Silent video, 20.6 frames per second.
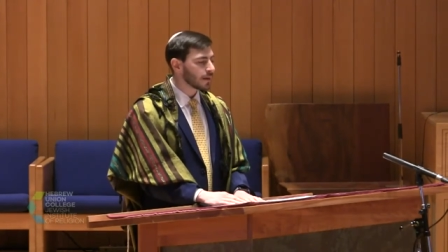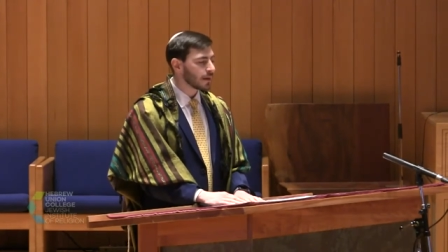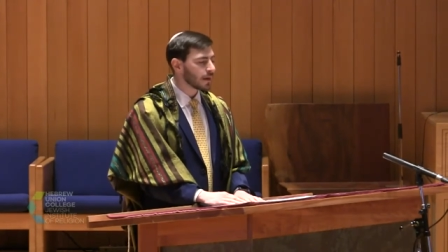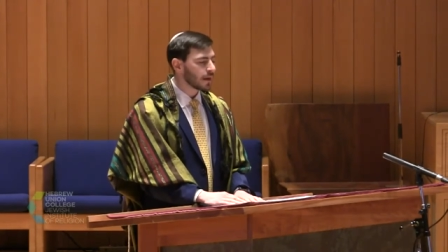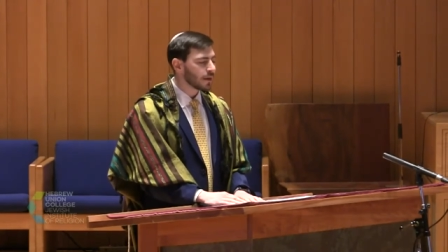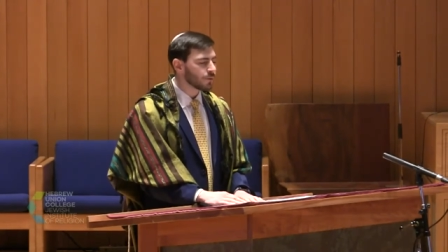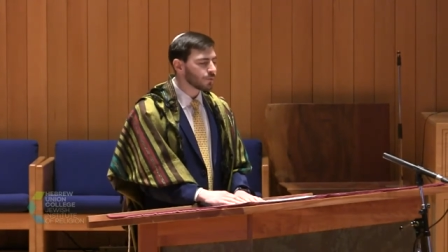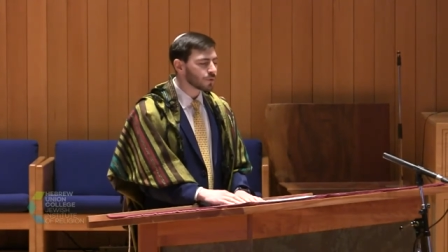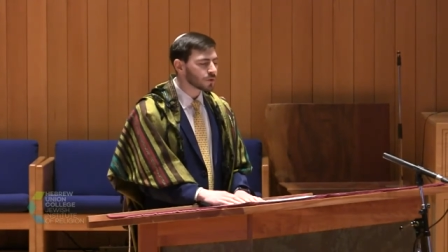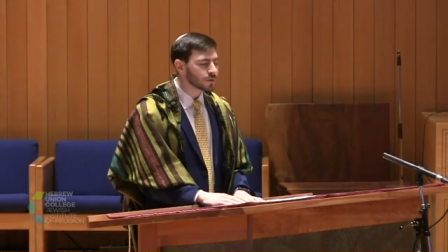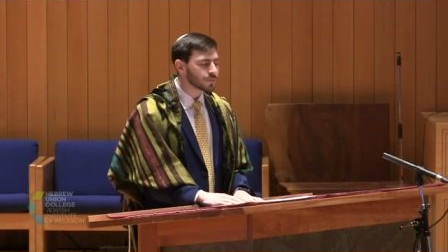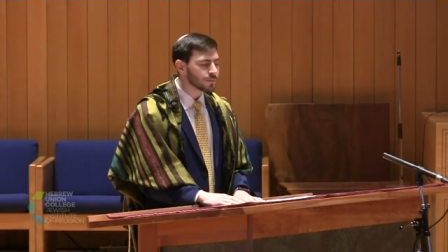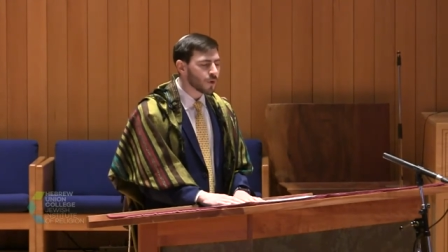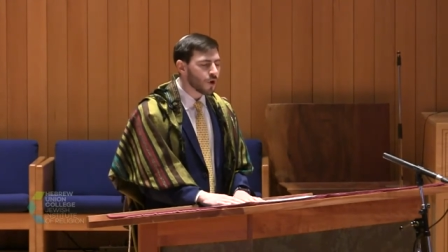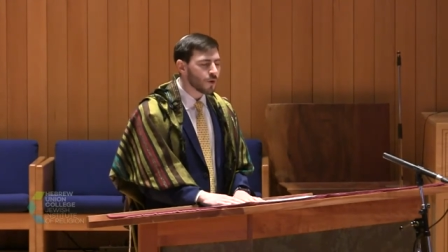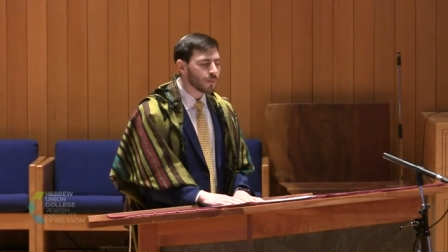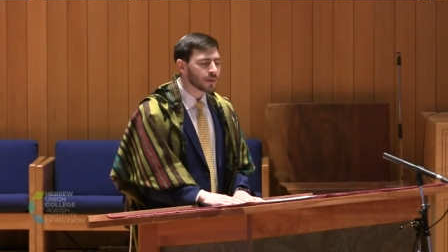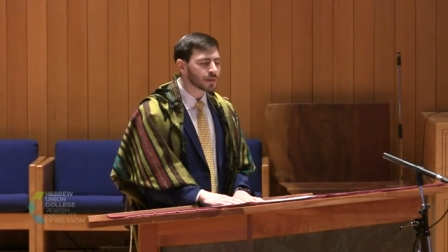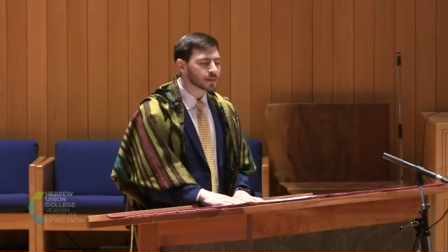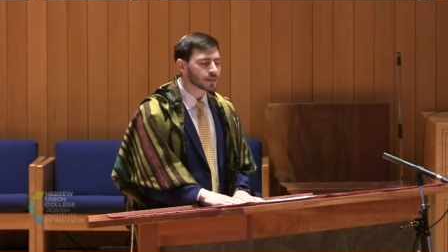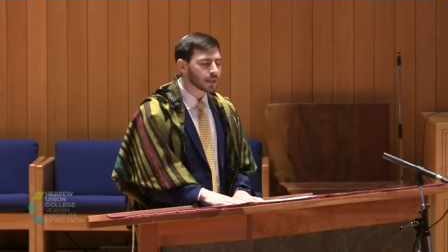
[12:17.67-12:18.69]
It was
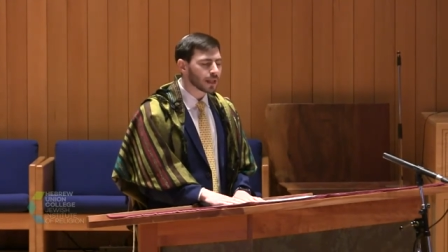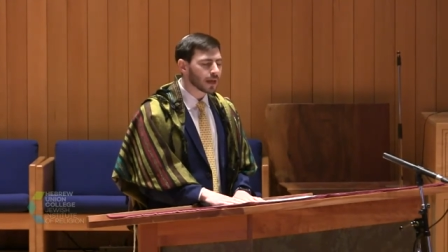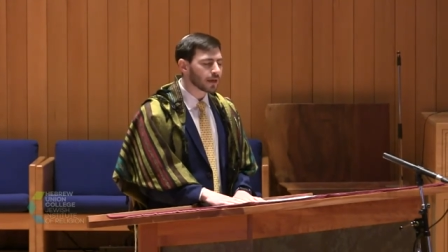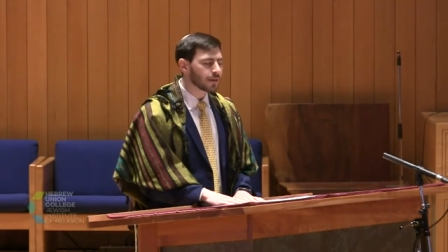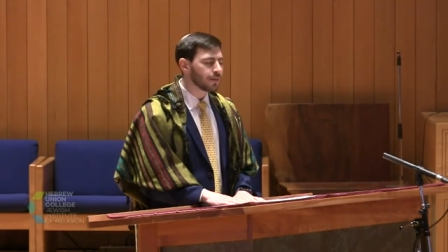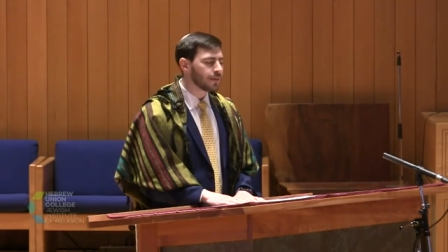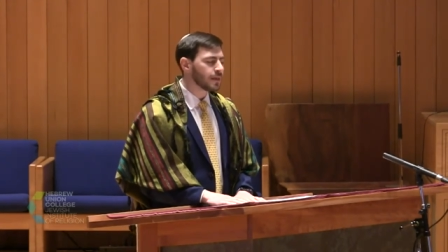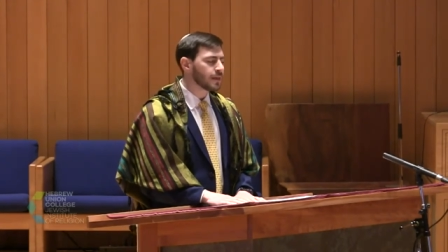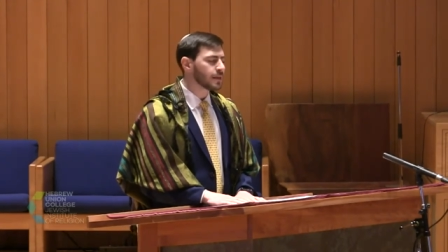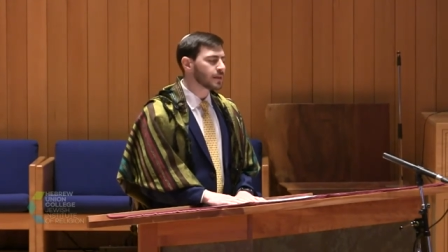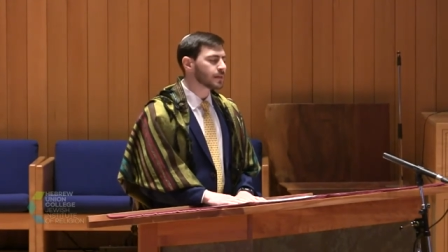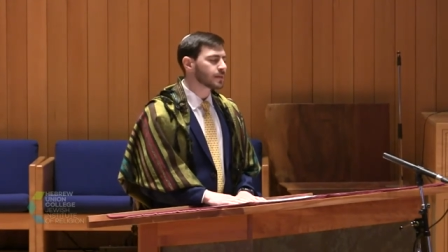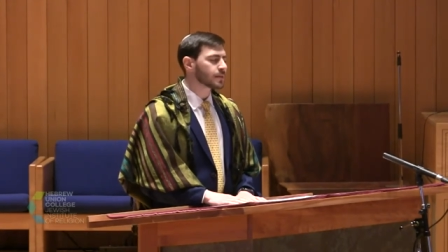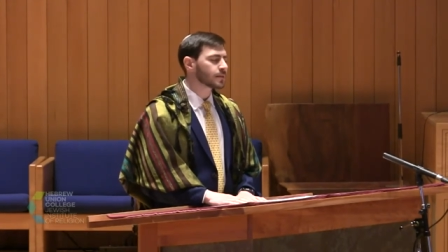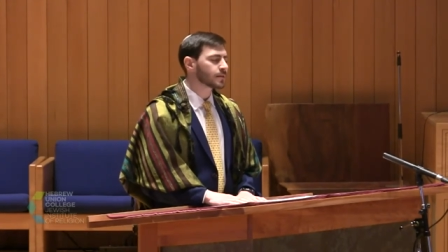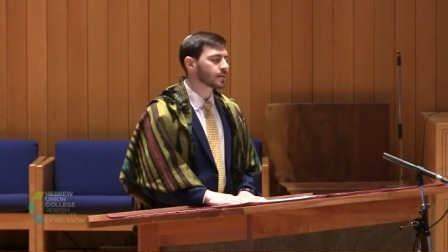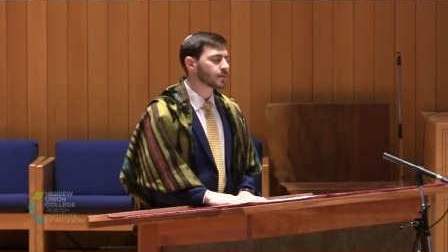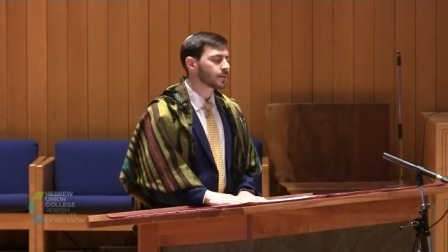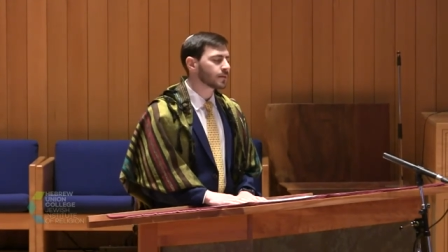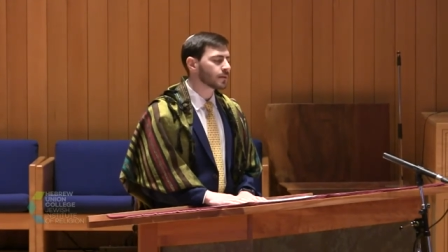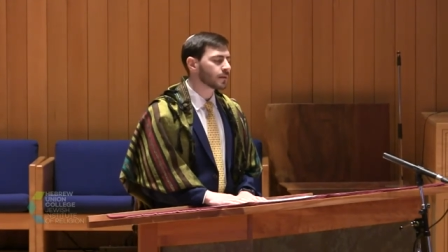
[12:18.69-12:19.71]
moments like these
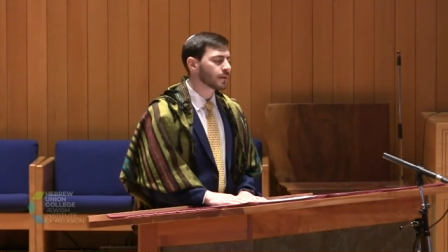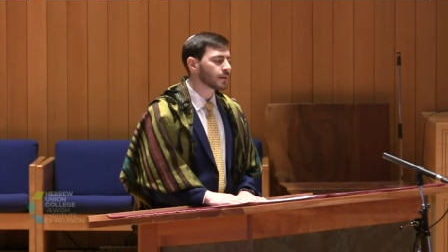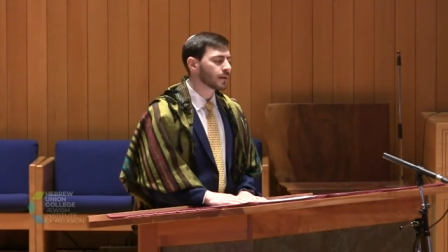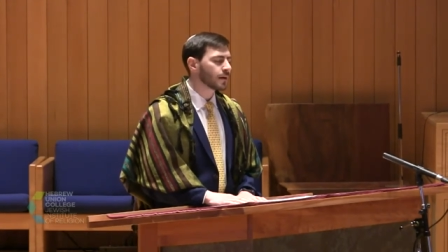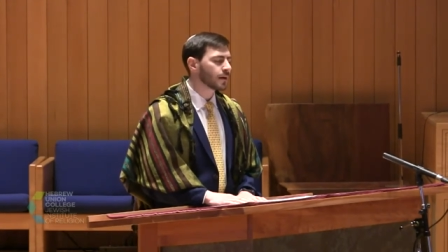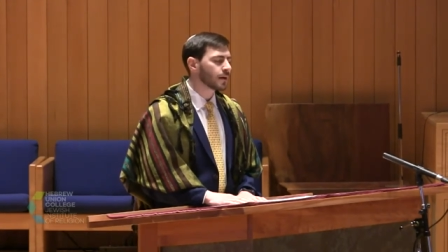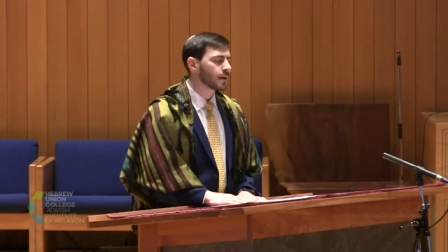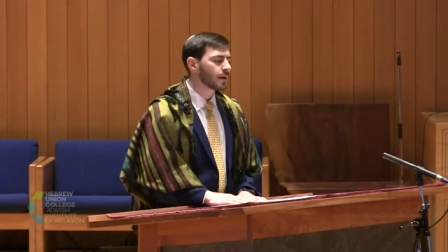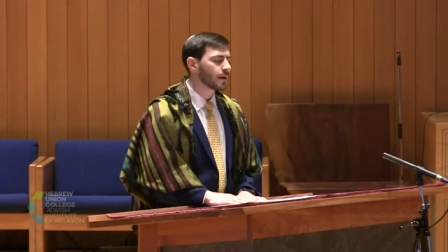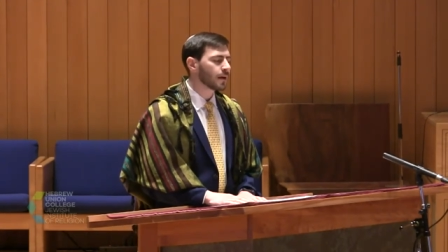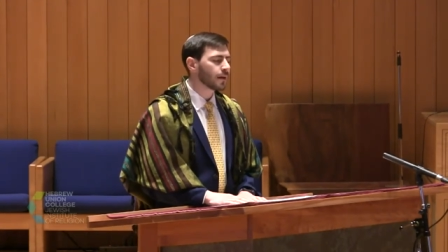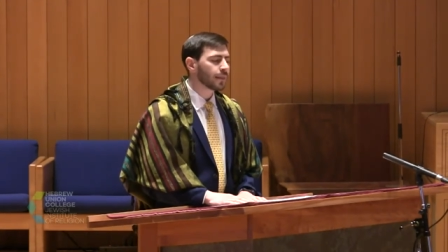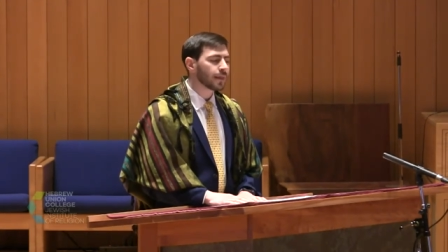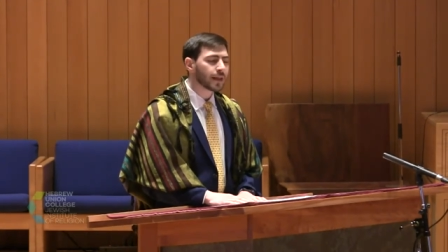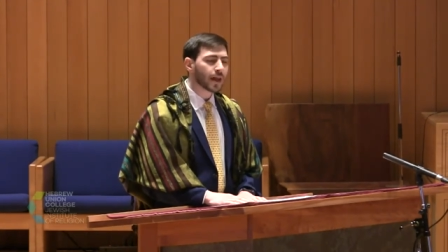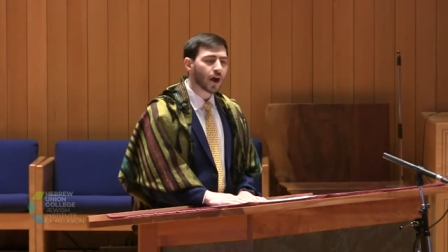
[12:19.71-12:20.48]
that